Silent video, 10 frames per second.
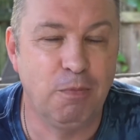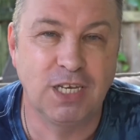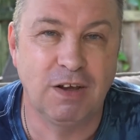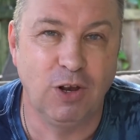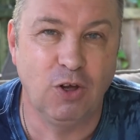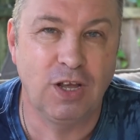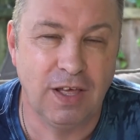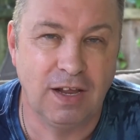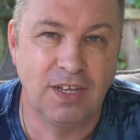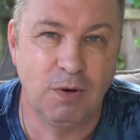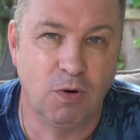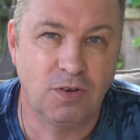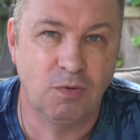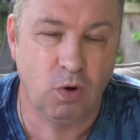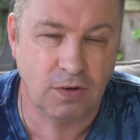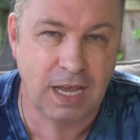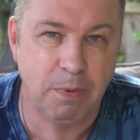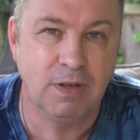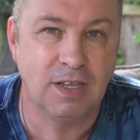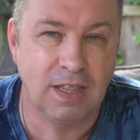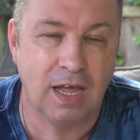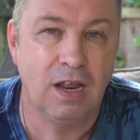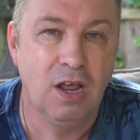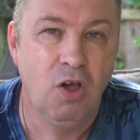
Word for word: I must have a look at that and see what's what's happened to that